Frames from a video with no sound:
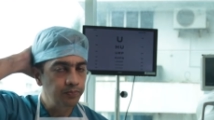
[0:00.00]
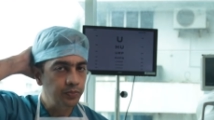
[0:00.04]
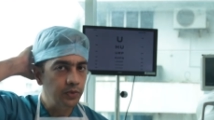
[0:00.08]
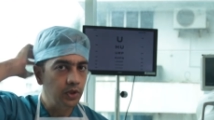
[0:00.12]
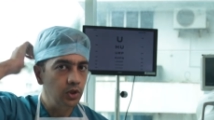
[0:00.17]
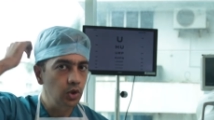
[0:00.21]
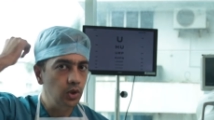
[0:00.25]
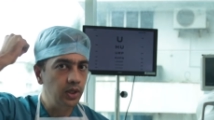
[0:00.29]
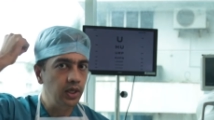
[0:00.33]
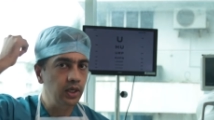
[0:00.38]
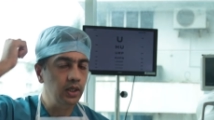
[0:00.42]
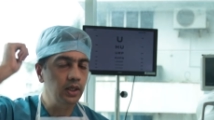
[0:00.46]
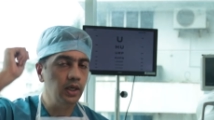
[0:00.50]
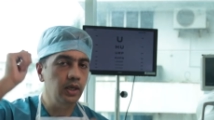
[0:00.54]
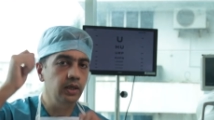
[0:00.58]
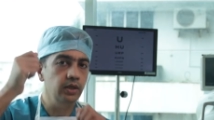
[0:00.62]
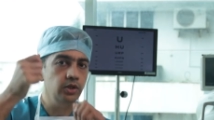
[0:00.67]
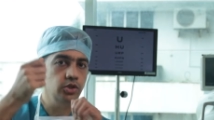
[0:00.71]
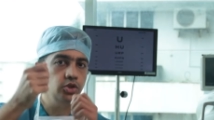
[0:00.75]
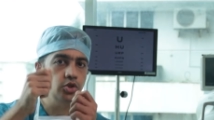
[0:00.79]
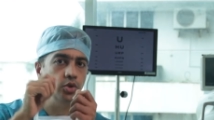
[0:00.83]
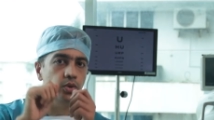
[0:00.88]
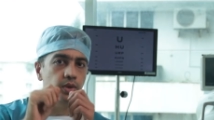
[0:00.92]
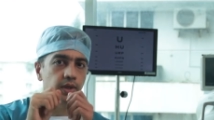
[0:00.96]
You can tie a
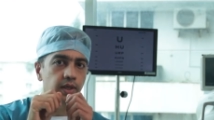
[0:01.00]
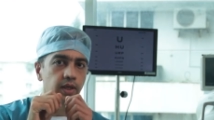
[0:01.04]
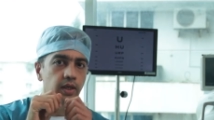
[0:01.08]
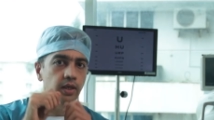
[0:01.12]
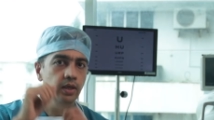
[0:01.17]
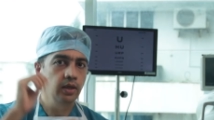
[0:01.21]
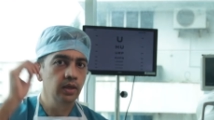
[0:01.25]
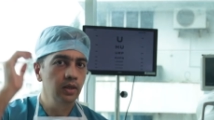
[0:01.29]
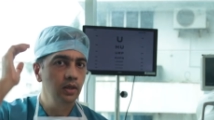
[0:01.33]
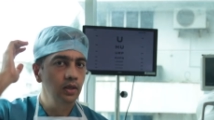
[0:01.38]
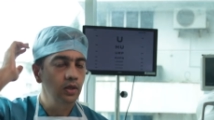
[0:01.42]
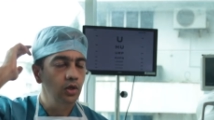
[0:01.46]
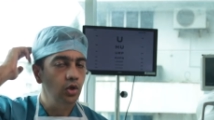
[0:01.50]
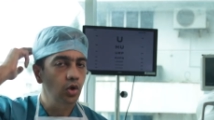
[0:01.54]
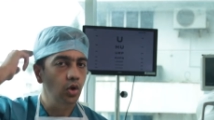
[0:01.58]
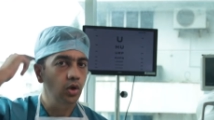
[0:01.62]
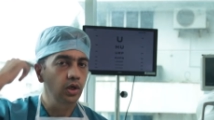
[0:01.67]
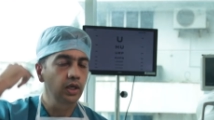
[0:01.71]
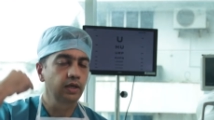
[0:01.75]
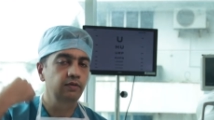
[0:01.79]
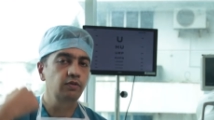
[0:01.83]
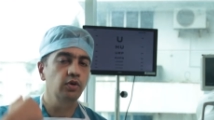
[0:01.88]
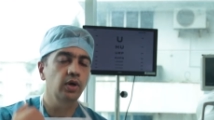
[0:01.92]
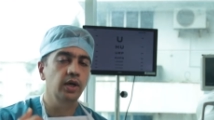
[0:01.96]
choti or
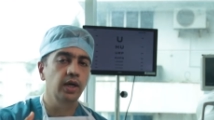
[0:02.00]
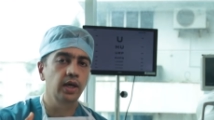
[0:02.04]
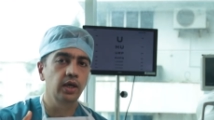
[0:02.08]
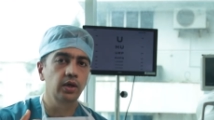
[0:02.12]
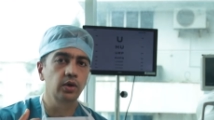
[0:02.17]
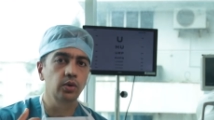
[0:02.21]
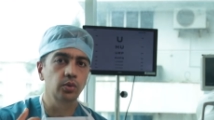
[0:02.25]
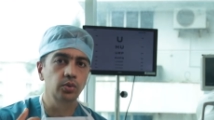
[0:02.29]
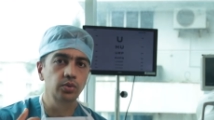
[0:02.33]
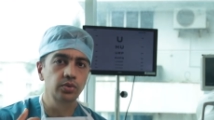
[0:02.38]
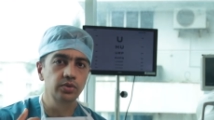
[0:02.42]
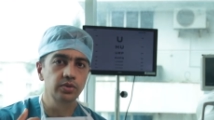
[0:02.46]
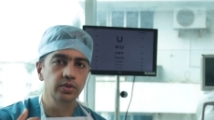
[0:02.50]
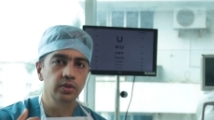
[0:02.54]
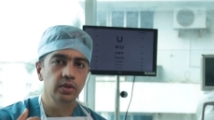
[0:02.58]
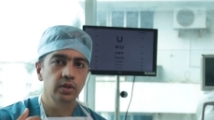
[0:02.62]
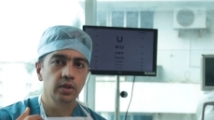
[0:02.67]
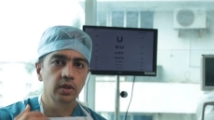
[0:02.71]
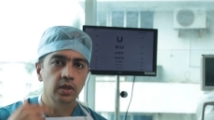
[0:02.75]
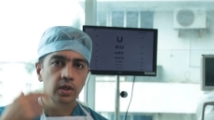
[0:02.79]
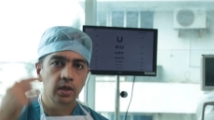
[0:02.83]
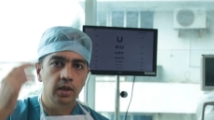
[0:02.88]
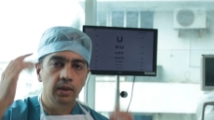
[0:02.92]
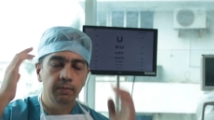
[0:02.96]
leave your hair loose
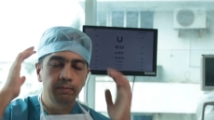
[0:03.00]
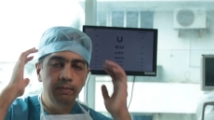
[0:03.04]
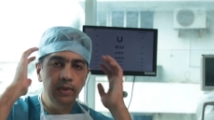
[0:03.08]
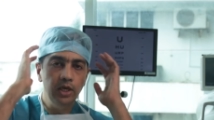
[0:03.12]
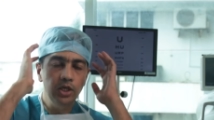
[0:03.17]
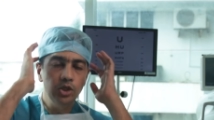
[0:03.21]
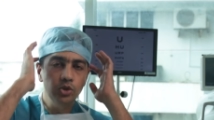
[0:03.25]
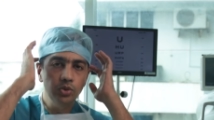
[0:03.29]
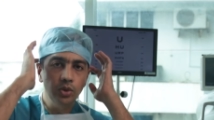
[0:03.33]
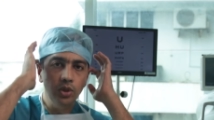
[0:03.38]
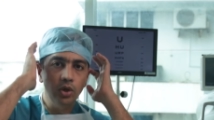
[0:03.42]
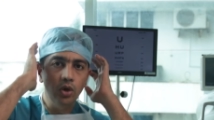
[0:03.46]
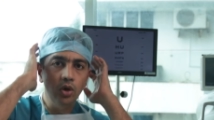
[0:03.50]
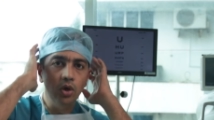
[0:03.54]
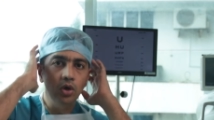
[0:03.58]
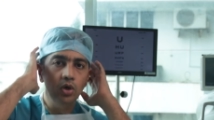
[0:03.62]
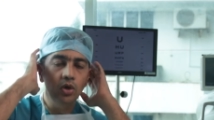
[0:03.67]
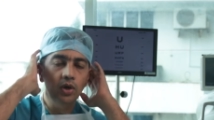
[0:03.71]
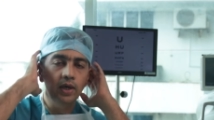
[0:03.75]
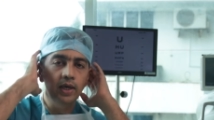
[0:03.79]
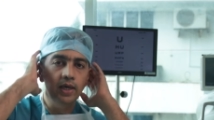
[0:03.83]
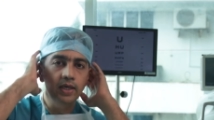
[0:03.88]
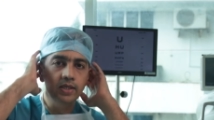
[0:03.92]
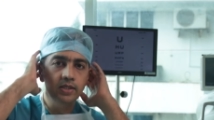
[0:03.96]
Make sure all your
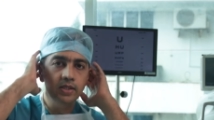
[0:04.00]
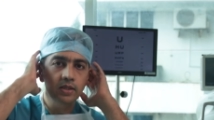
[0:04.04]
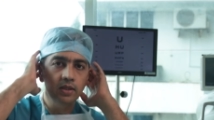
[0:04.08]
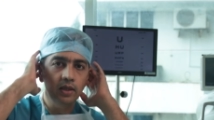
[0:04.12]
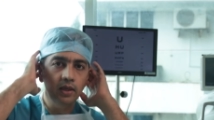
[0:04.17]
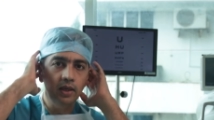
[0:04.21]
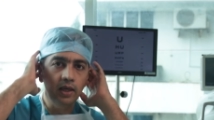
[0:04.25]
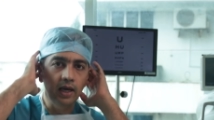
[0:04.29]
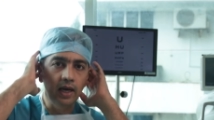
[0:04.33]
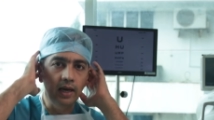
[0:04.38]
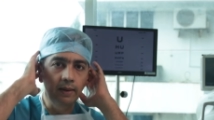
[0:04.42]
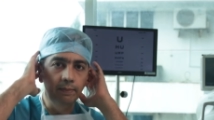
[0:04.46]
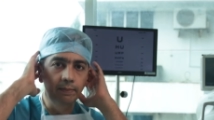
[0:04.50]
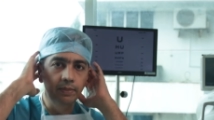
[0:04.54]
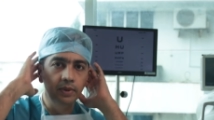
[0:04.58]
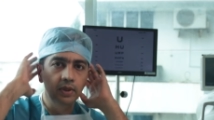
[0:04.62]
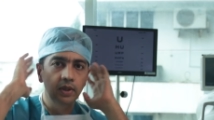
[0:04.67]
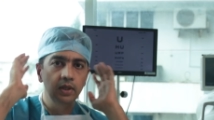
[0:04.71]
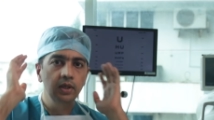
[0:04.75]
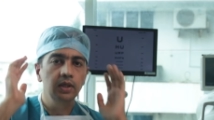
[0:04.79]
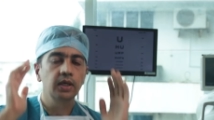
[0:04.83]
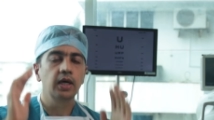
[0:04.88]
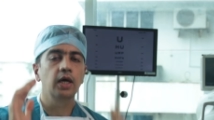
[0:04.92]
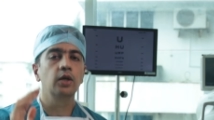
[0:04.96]
hair is in the cap
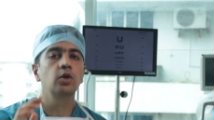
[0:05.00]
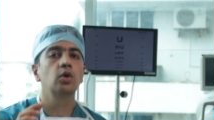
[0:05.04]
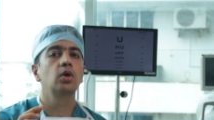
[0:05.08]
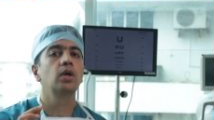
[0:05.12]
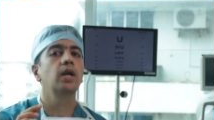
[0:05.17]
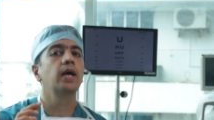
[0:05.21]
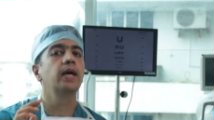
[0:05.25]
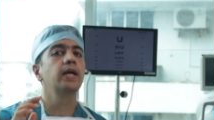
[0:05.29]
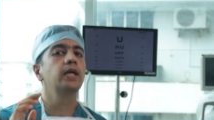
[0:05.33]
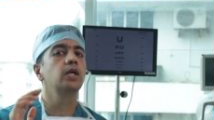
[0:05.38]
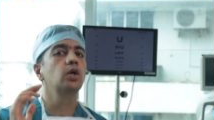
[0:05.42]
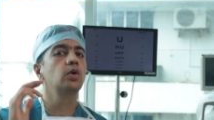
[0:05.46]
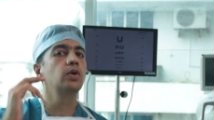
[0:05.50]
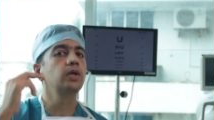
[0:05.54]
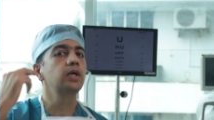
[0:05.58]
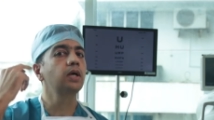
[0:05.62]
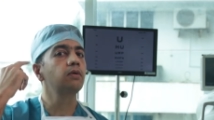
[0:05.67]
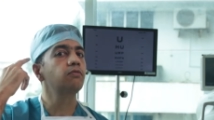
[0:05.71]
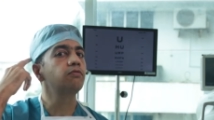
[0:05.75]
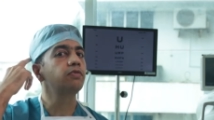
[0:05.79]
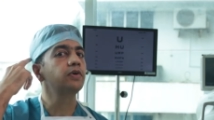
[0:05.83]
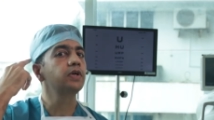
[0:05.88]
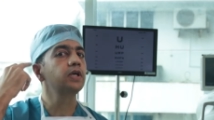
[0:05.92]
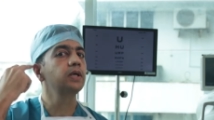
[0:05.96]
and you're lying down
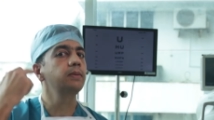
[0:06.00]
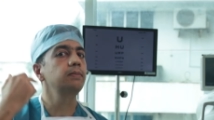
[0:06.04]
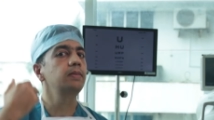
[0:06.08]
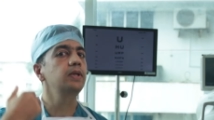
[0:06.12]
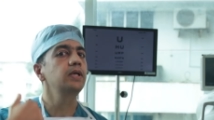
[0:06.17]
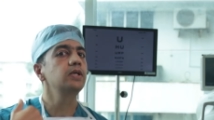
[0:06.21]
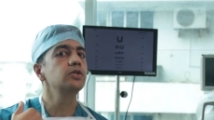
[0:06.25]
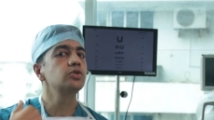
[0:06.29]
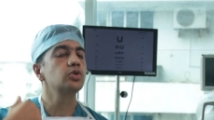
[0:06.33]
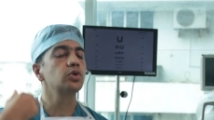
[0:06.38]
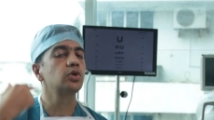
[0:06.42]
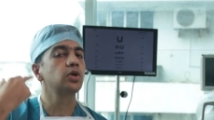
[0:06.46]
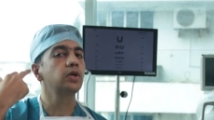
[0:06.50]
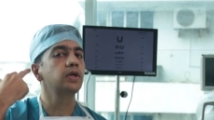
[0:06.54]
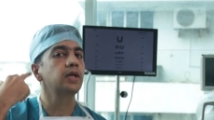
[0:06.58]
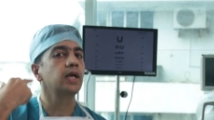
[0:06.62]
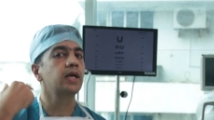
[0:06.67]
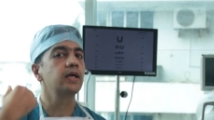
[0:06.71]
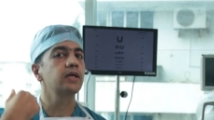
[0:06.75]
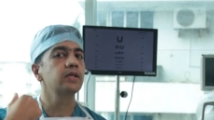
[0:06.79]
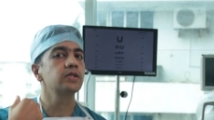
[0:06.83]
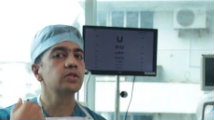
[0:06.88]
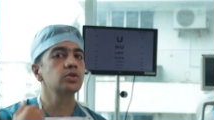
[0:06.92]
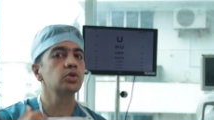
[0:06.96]
comfortably so your
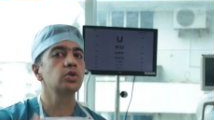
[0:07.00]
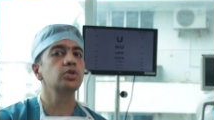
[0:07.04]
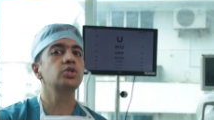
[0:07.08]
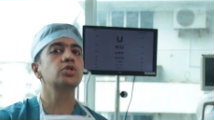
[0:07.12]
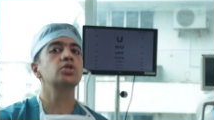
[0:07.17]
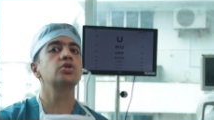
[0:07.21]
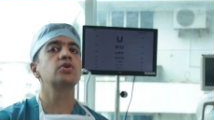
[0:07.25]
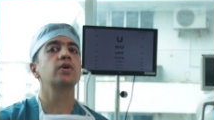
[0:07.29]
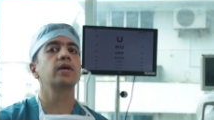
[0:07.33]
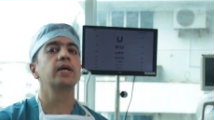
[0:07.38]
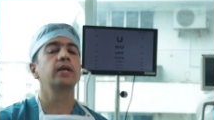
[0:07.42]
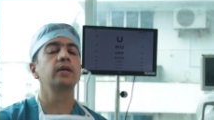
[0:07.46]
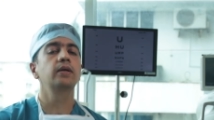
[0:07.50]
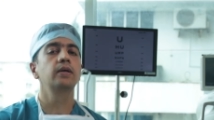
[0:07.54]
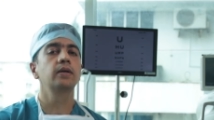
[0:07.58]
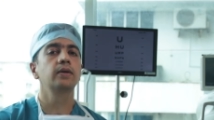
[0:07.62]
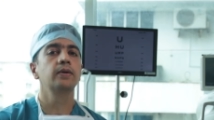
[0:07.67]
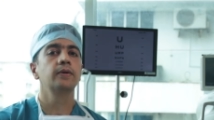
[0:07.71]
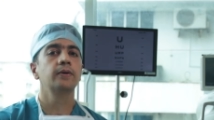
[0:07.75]
neck is not strained.